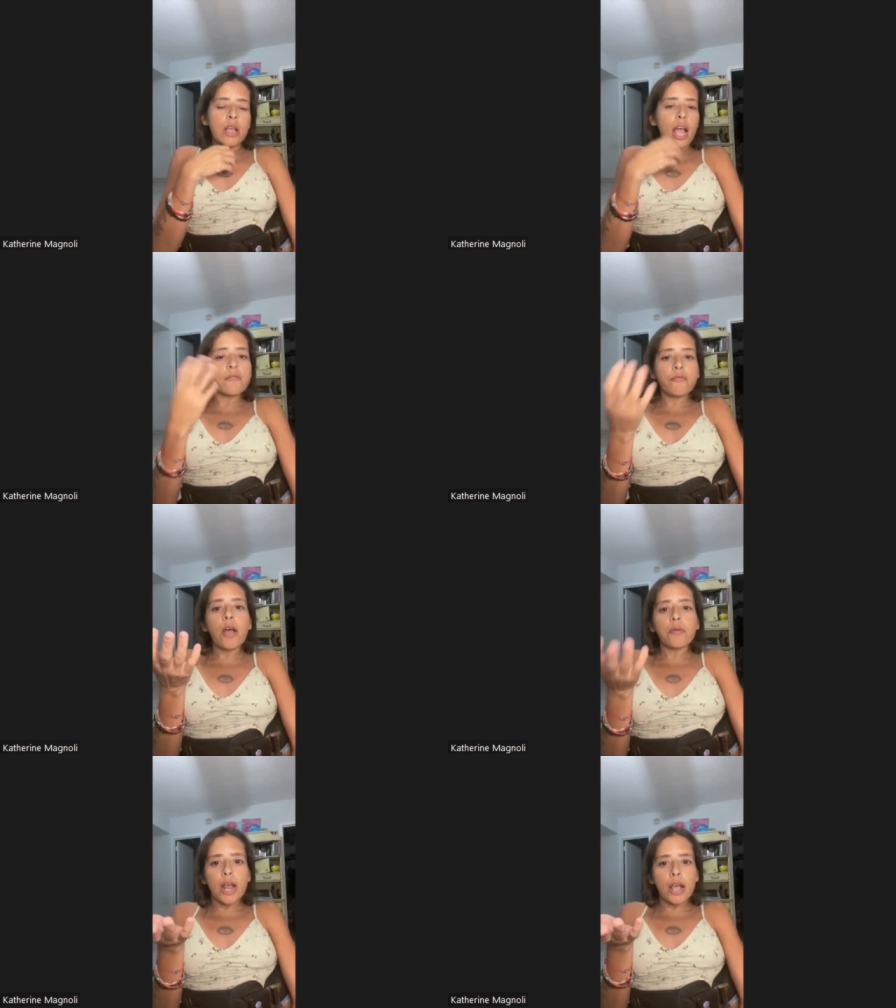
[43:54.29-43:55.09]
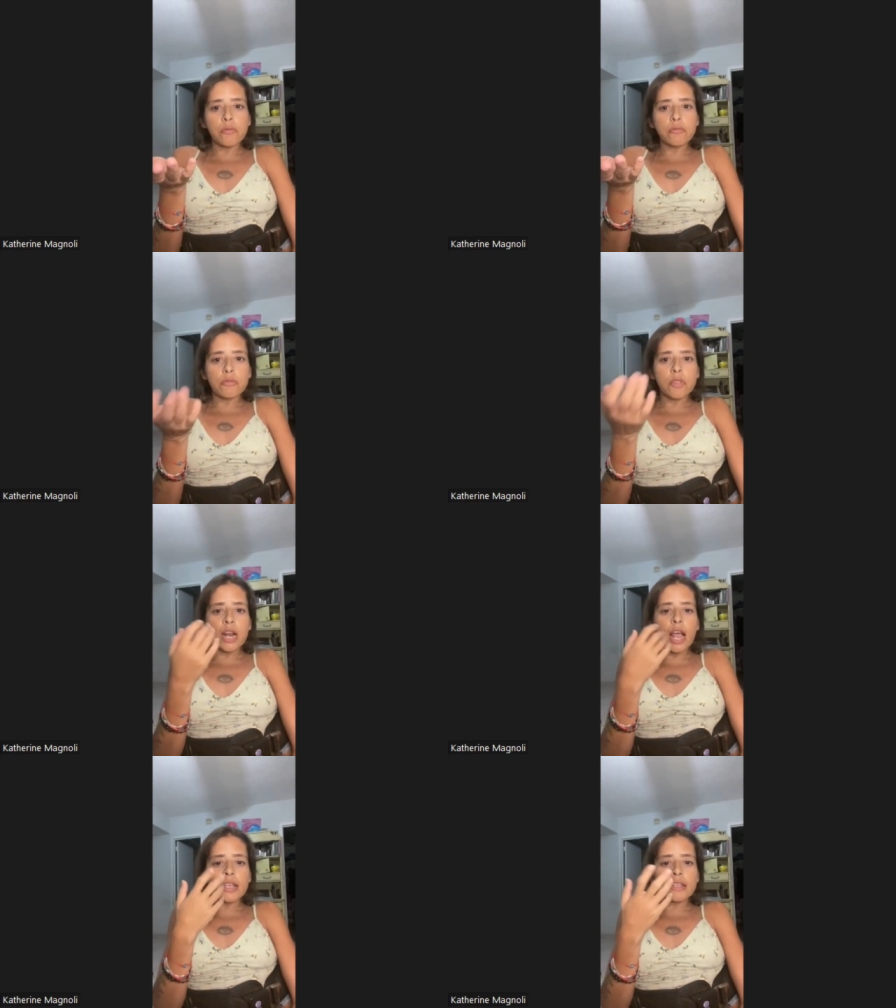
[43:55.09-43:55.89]
had found out
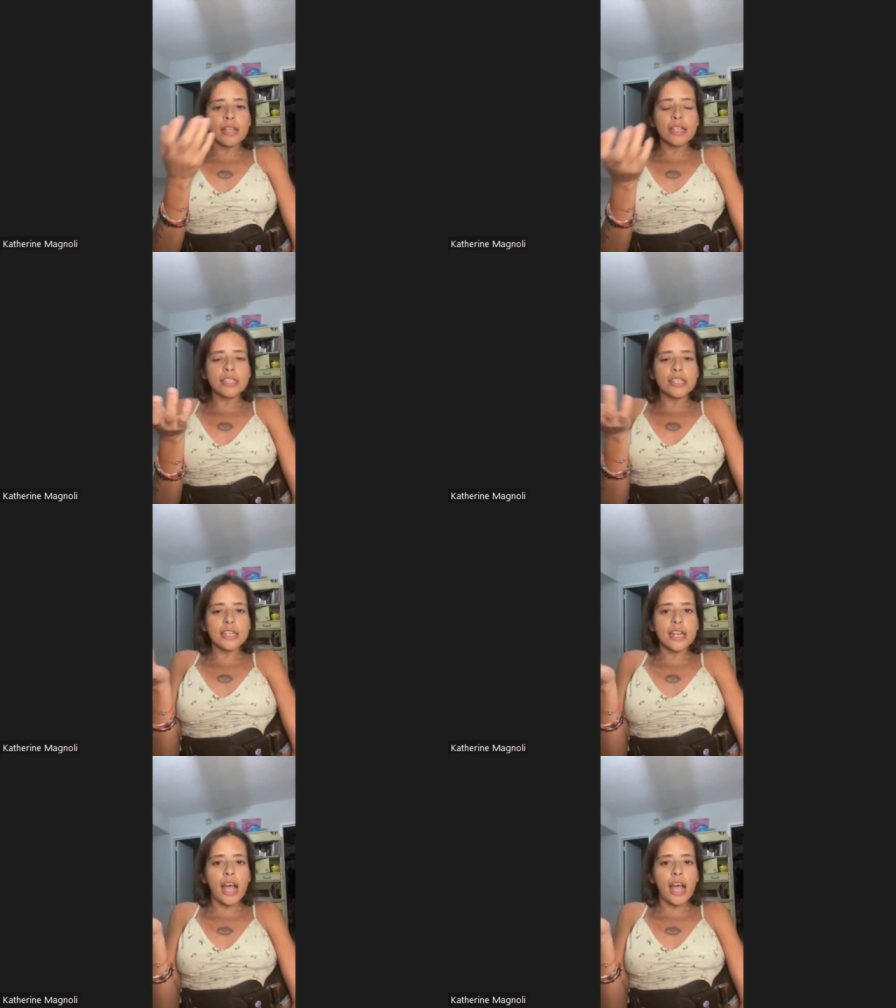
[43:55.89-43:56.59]
that I indeed